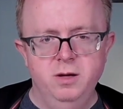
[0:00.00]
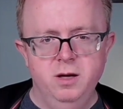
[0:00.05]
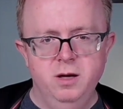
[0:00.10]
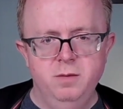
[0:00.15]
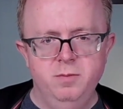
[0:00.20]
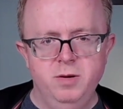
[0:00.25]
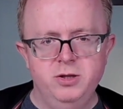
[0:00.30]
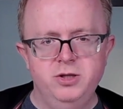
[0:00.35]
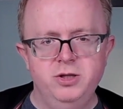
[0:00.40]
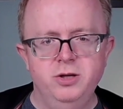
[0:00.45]

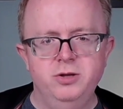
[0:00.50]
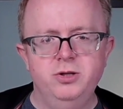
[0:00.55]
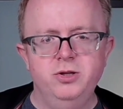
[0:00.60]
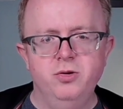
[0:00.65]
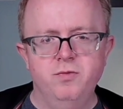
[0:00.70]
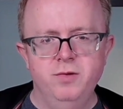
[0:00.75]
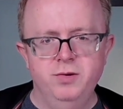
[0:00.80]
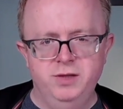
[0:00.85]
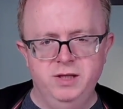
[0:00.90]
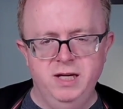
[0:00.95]
but should your
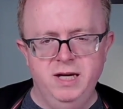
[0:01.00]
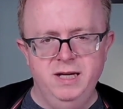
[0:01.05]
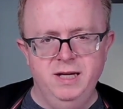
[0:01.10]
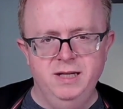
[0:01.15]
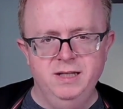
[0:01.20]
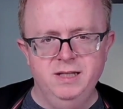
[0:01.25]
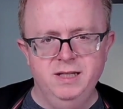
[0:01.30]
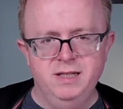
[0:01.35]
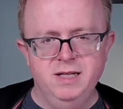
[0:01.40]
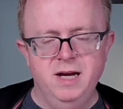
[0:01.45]
routining
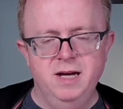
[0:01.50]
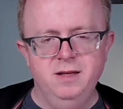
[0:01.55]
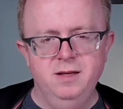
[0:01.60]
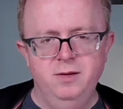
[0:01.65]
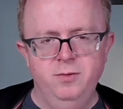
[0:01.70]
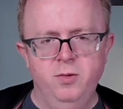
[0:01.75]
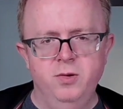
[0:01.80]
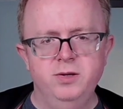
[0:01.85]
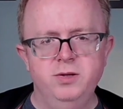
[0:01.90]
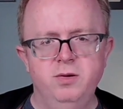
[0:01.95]
dictate that you
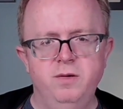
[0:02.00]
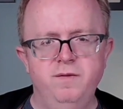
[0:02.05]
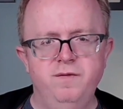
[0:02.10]
want to do it